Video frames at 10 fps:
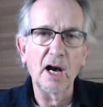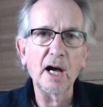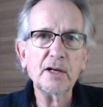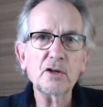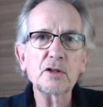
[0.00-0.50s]
I
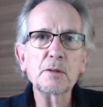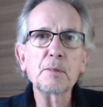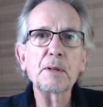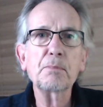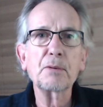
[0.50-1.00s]
couldn't
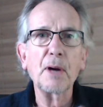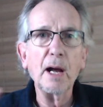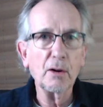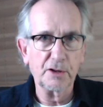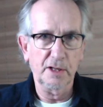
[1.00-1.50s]
be
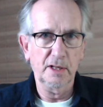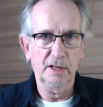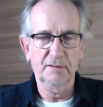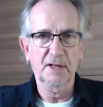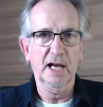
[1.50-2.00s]
prouder
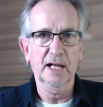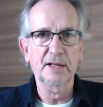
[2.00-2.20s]
of that.